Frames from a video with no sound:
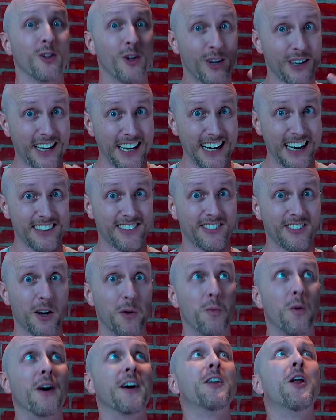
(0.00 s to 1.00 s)
looking at
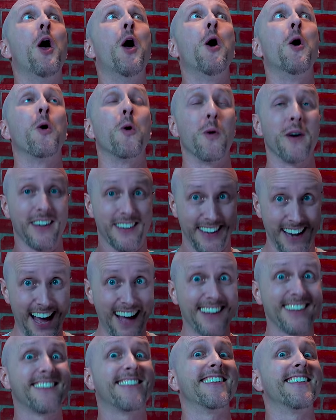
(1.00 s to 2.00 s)
someone who
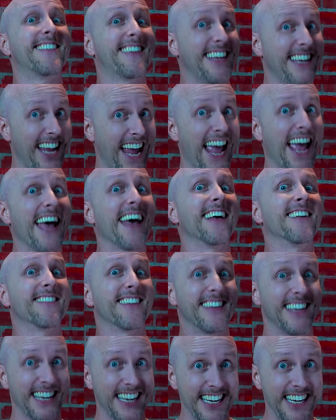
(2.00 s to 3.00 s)
acknowledges he has
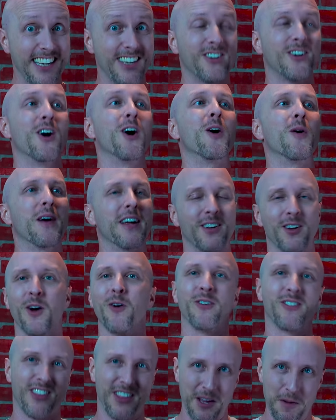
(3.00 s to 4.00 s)
an ego and
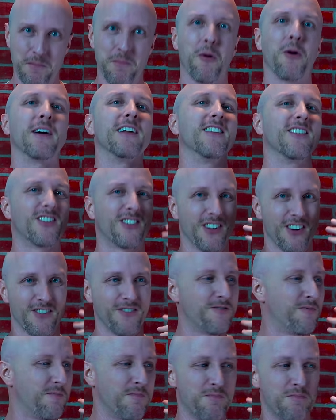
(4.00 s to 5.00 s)
knows the importance
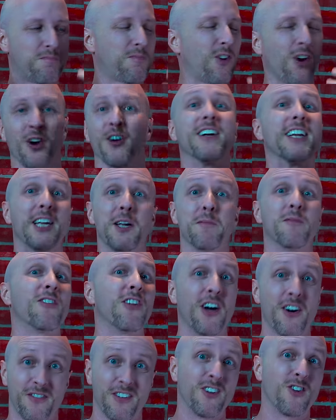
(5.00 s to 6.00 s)
of turning
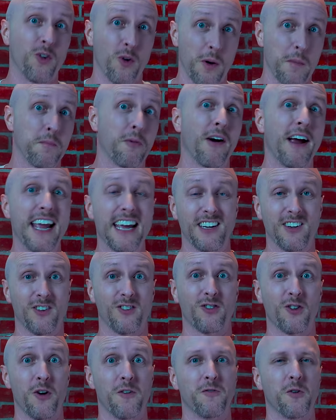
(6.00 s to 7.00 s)
himself into a brand and
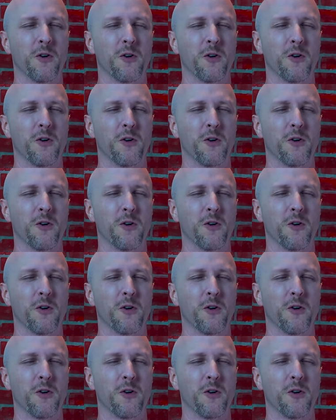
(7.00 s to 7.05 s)
so